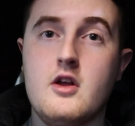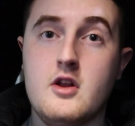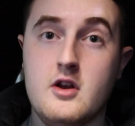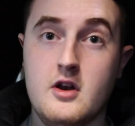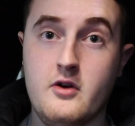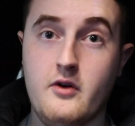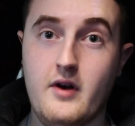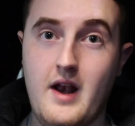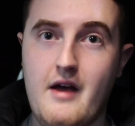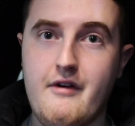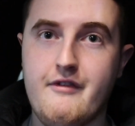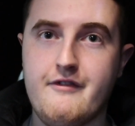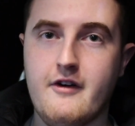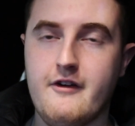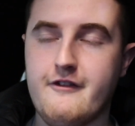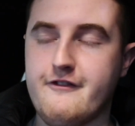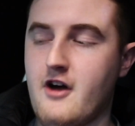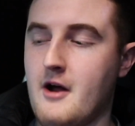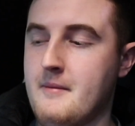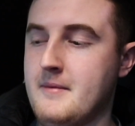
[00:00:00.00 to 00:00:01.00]
your left
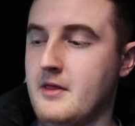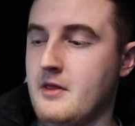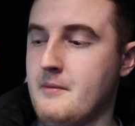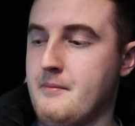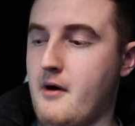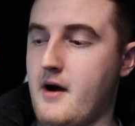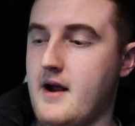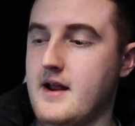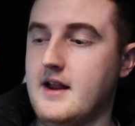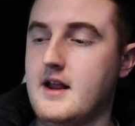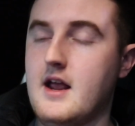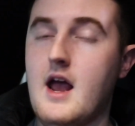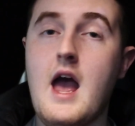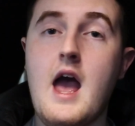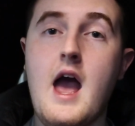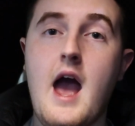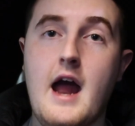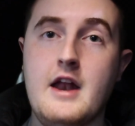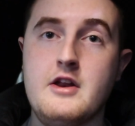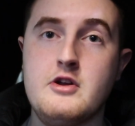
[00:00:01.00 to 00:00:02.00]
foot firmly on the brake,
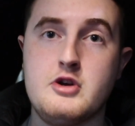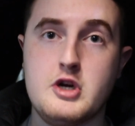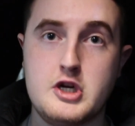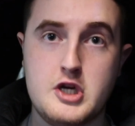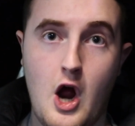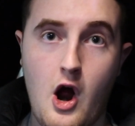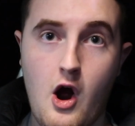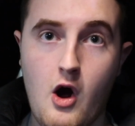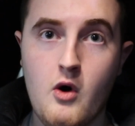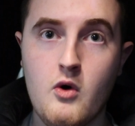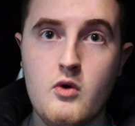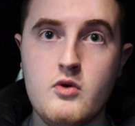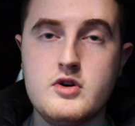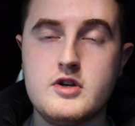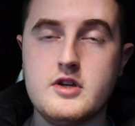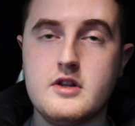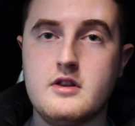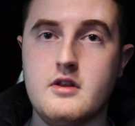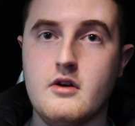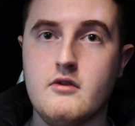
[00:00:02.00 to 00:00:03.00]
and you just
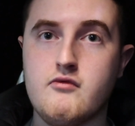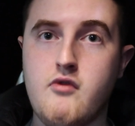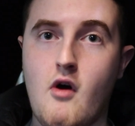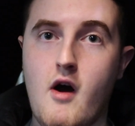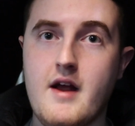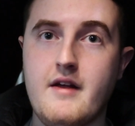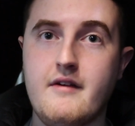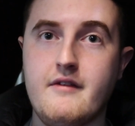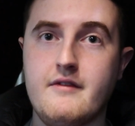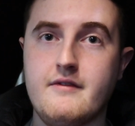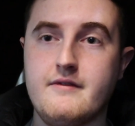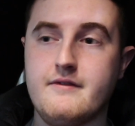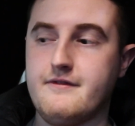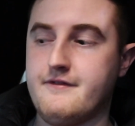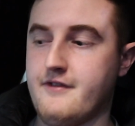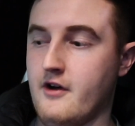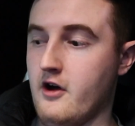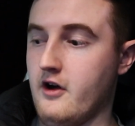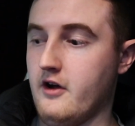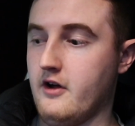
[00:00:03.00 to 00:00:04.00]
hold the right
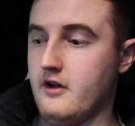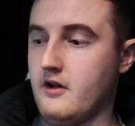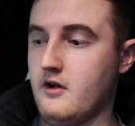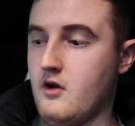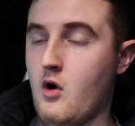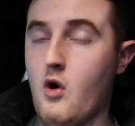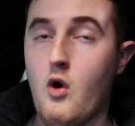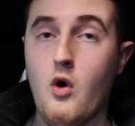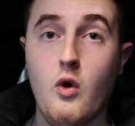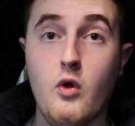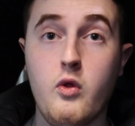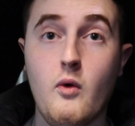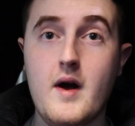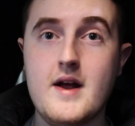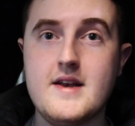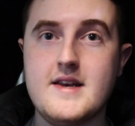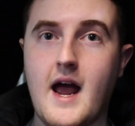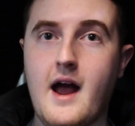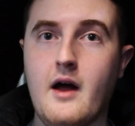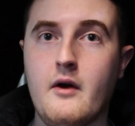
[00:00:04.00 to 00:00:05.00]
foot all the way
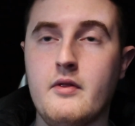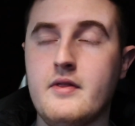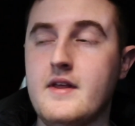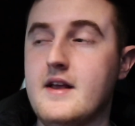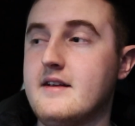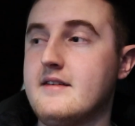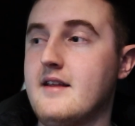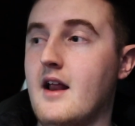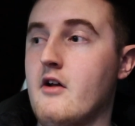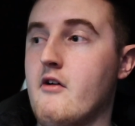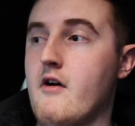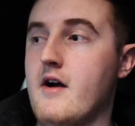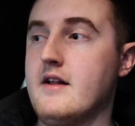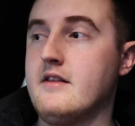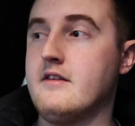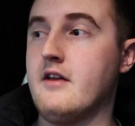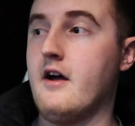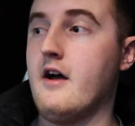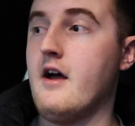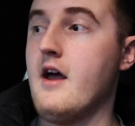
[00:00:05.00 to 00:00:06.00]
down on the
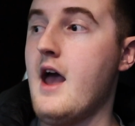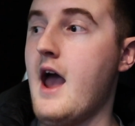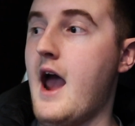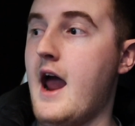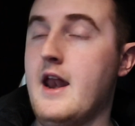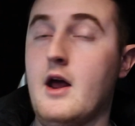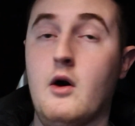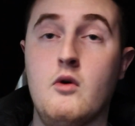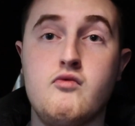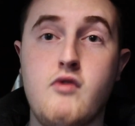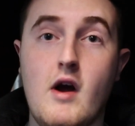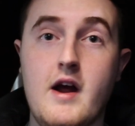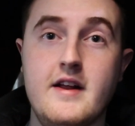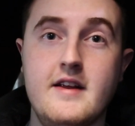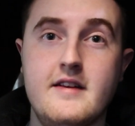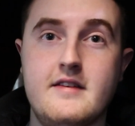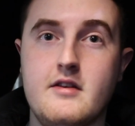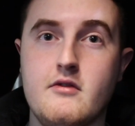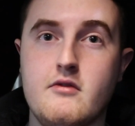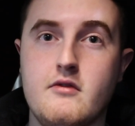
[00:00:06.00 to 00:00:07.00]
accelerator, and it will
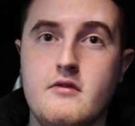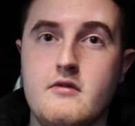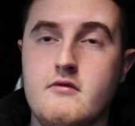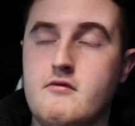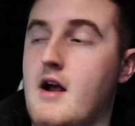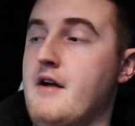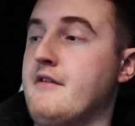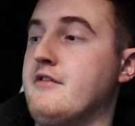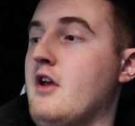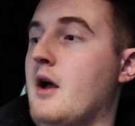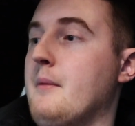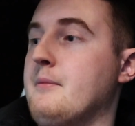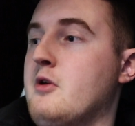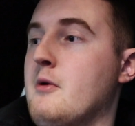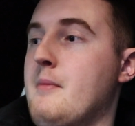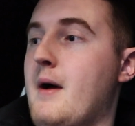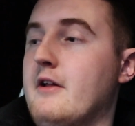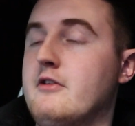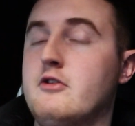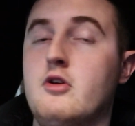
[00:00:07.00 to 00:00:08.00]
raise the revs up to
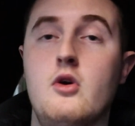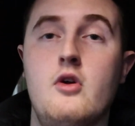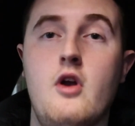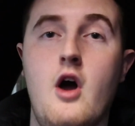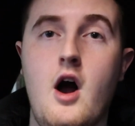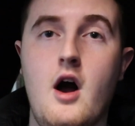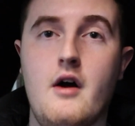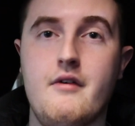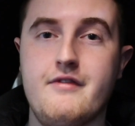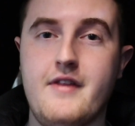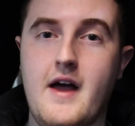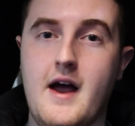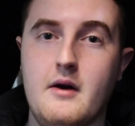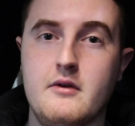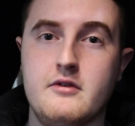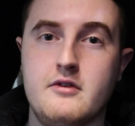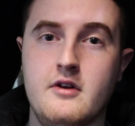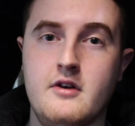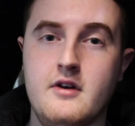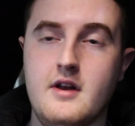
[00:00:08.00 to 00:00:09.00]
about
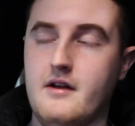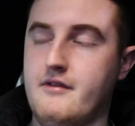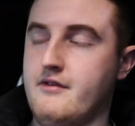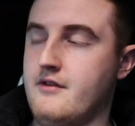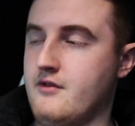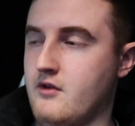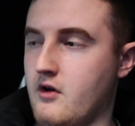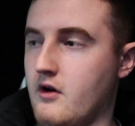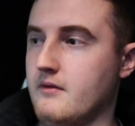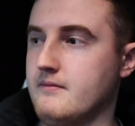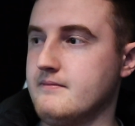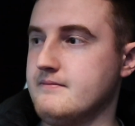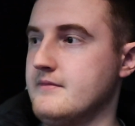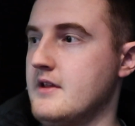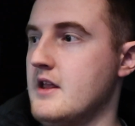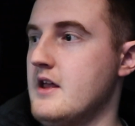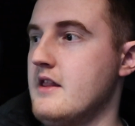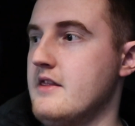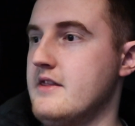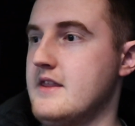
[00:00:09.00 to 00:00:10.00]
2,500 if you've got
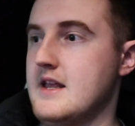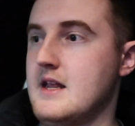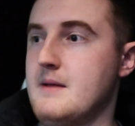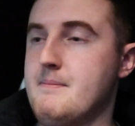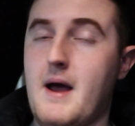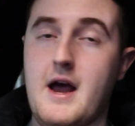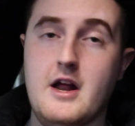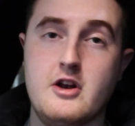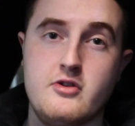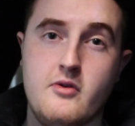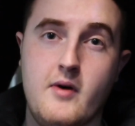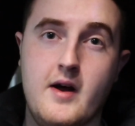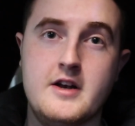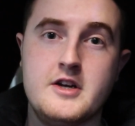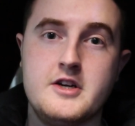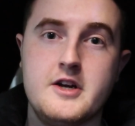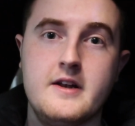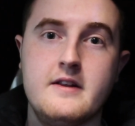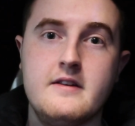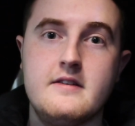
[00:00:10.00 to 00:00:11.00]
the petrol
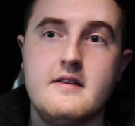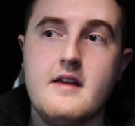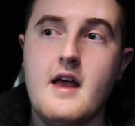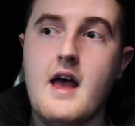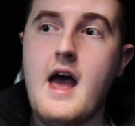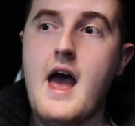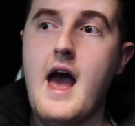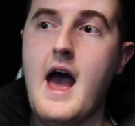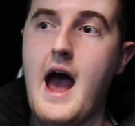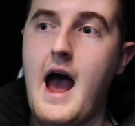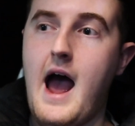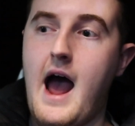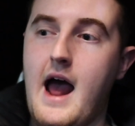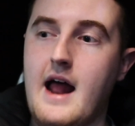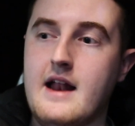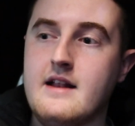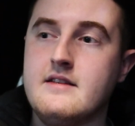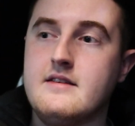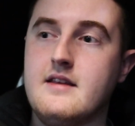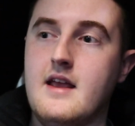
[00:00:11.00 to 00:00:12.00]
engines,
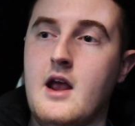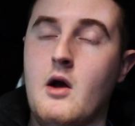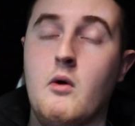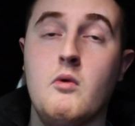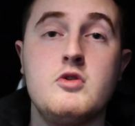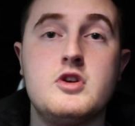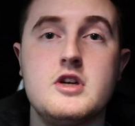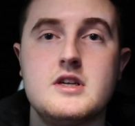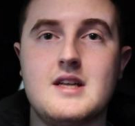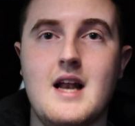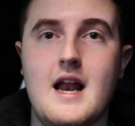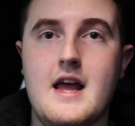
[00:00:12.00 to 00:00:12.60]
and it will just